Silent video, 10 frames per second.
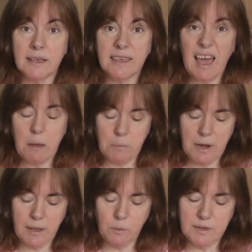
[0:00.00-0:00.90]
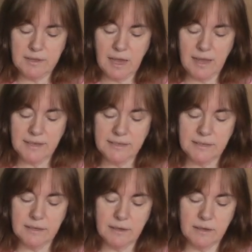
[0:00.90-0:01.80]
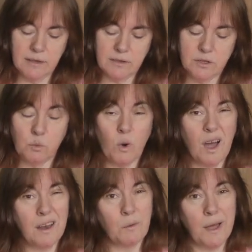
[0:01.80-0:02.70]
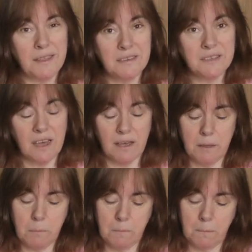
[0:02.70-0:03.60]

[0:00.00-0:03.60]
gambling with dice, to while away the time.